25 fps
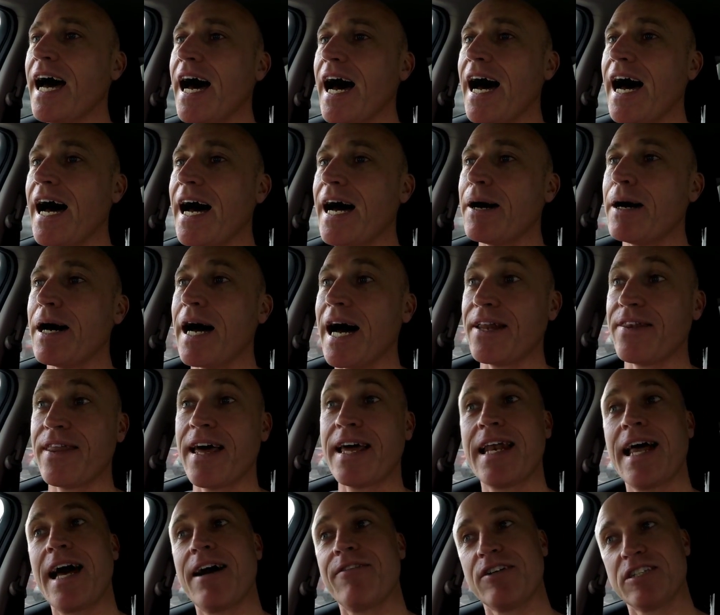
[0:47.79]
and
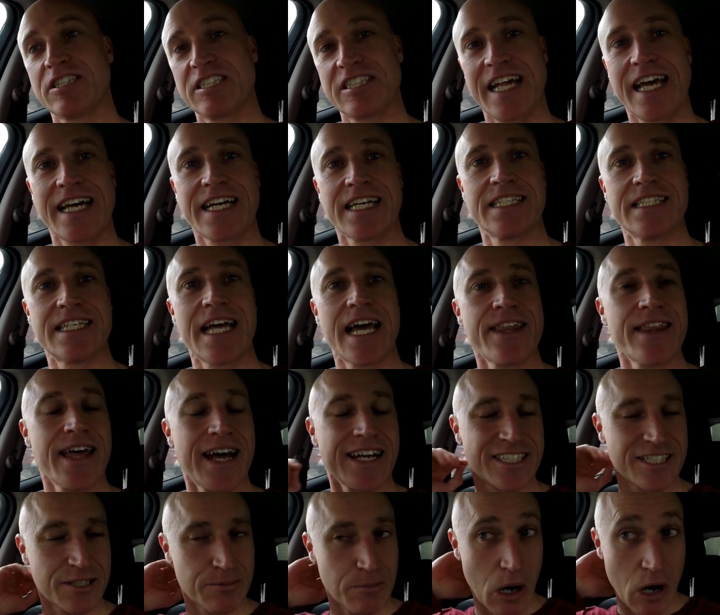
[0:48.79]
then have a second day
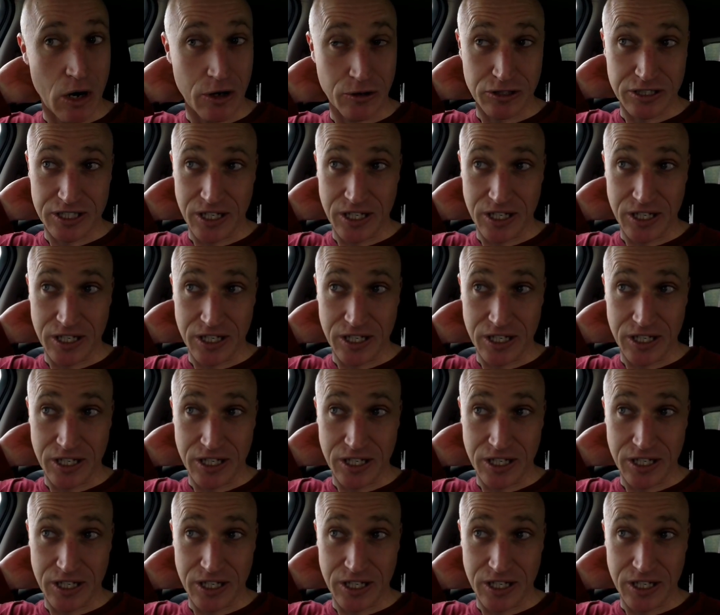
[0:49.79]
there tomorrow.